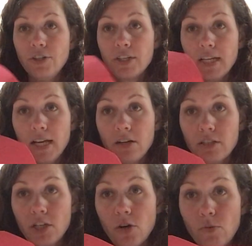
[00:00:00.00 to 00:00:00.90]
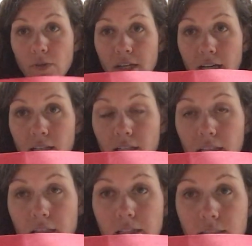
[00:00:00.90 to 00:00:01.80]
You're going to cut out a cone kind of
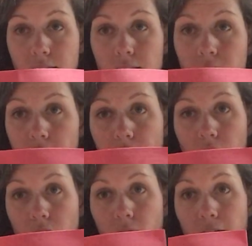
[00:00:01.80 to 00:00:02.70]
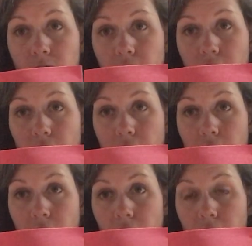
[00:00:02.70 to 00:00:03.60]
like this around
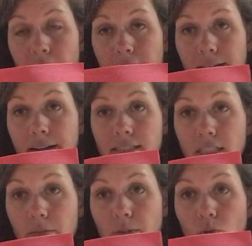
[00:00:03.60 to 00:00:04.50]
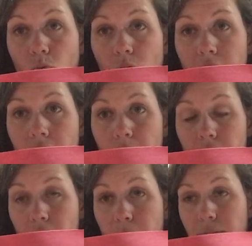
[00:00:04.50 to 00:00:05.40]
here, and then it's going to be one
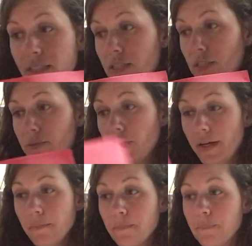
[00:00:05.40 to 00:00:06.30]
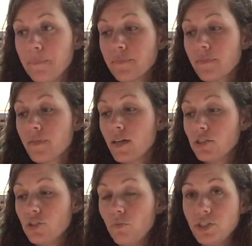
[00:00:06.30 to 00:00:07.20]
big piece, okay?
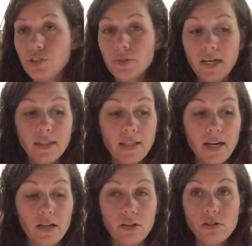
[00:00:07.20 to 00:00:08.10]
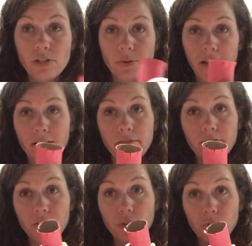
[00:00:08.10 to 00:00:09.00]
So once you cut that out, you have
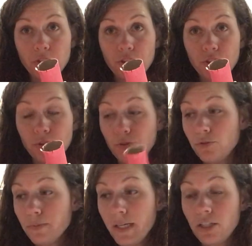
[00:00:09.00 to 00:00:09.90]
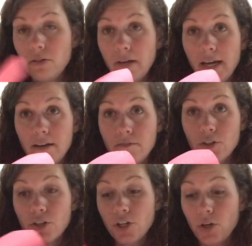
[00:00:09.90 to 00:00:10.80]
your tube and you have
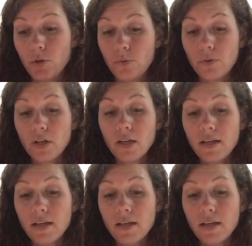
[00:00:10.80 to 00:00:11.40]
your cone.